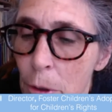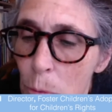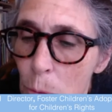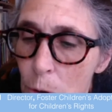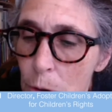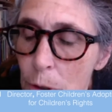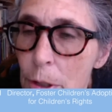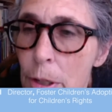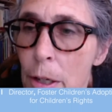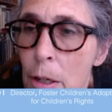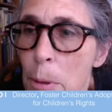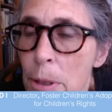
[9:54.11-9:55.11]
work,
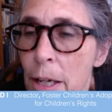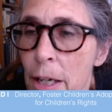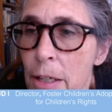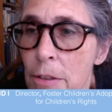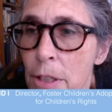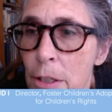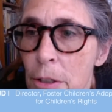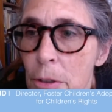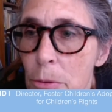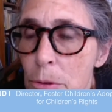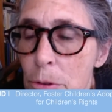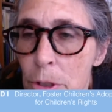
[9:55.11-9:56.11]
but that
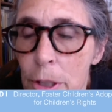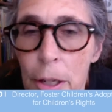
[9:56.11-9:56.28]
continues.